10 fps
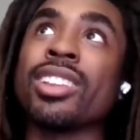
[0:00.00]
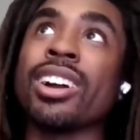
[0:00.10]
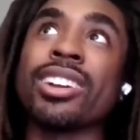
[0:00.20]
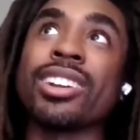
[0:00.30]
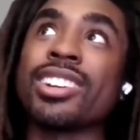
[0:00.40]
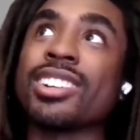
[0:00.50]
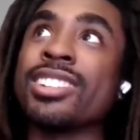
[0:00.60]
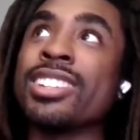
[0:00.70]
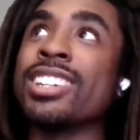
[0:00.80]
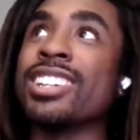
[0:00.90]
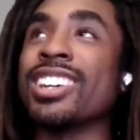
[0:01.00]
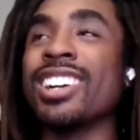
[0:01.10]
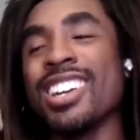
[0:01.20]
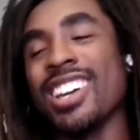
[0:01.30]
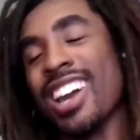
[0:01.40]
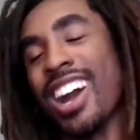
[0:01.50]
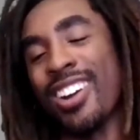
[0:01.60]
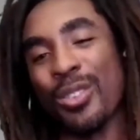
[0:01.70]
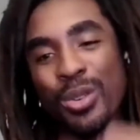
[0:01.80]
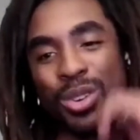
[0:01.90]
of like, ugh.
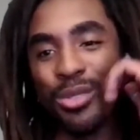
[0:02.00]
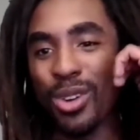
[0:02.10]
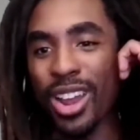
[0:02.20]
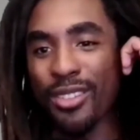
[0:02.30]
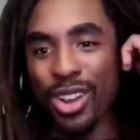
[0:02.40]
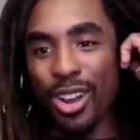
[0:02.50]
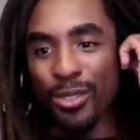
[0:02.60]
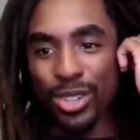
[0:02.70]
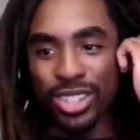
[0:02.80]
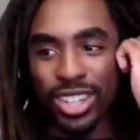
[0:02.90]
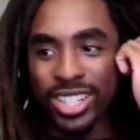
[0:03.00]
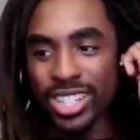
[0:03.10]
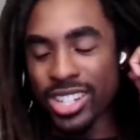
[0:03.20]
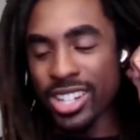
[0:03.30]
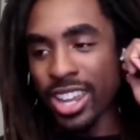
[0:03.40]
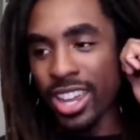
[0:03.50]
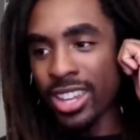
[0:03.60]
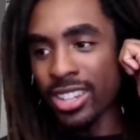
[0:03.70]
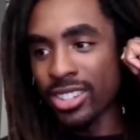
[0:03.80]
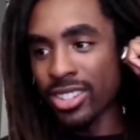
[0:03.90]
Whenever I have a conversation
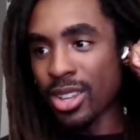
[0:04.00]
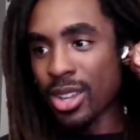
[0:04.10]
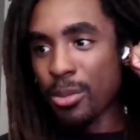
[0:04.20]
and